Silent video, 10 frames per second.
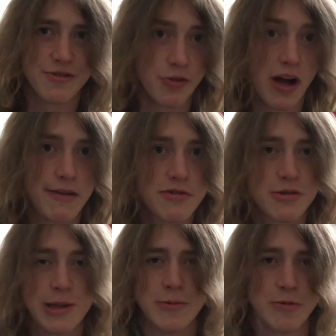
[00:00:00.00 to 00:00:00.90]
live
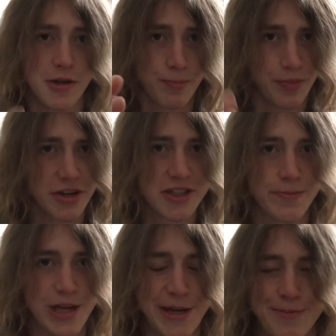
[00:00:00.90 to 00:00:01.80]
streams with a bunch
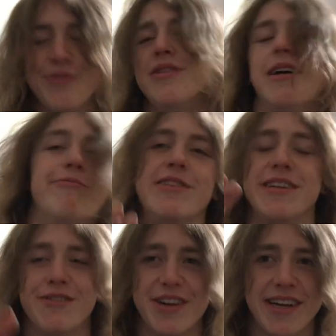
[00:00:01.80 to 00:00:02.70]
of people and we
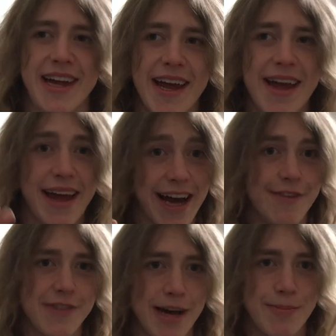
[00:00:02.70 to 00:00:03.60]
can, like,
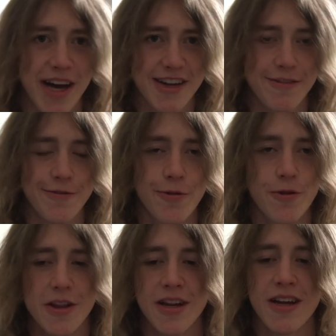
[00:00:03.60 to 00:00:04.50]
have that back and
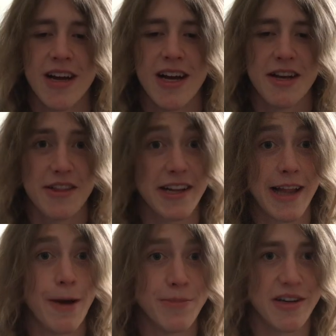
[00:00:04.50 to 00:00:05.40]
forth. I think
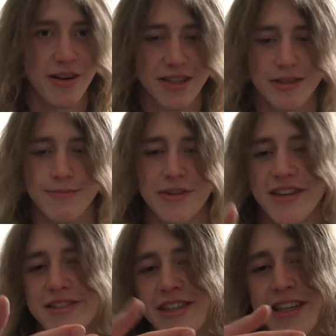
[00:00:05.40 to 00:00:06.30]
that would be awesome,
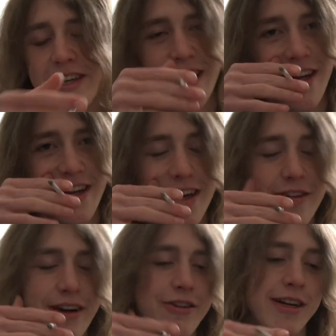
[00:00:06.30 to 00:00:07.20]
but,
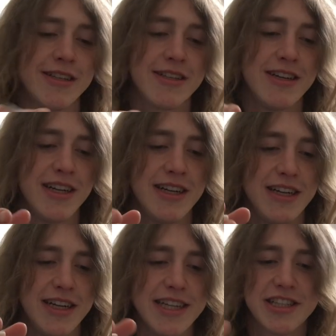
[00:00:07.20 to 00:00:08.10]
you know, like,
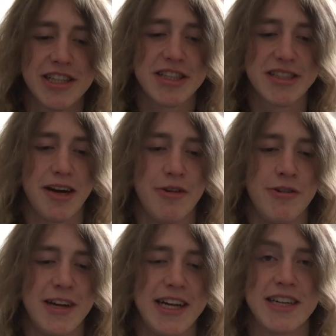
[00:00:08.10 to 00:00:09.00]
it's just
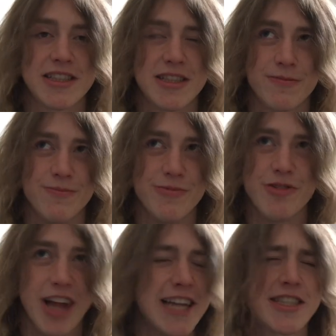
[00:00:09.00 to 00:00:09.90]
so, it's
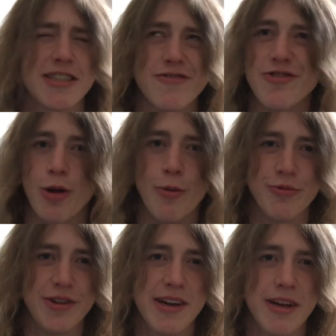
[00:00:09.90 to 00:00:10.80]
less
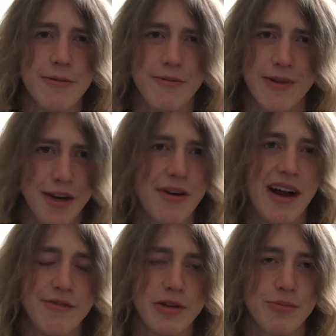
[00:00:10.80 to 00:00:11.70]
lonely when you're
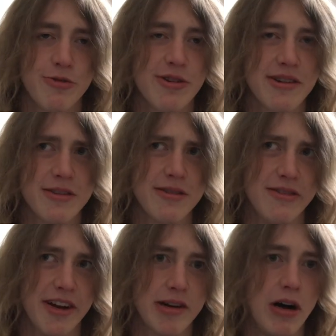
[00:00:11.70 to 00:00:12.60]
having your morning,
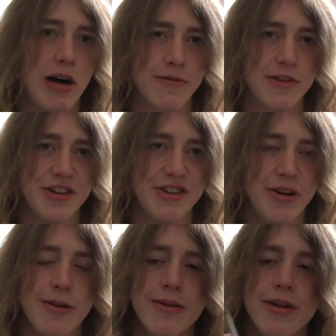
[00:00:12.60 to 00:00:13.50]
like, coffee and
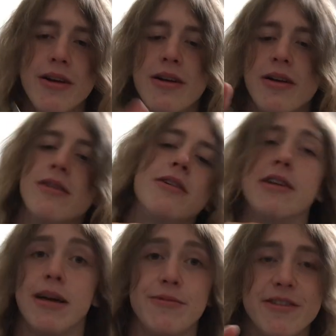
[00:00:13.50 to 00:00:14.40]
all. You
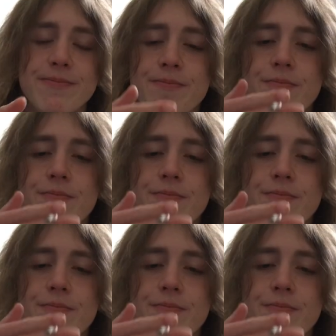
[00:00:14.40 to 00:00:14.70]
get me?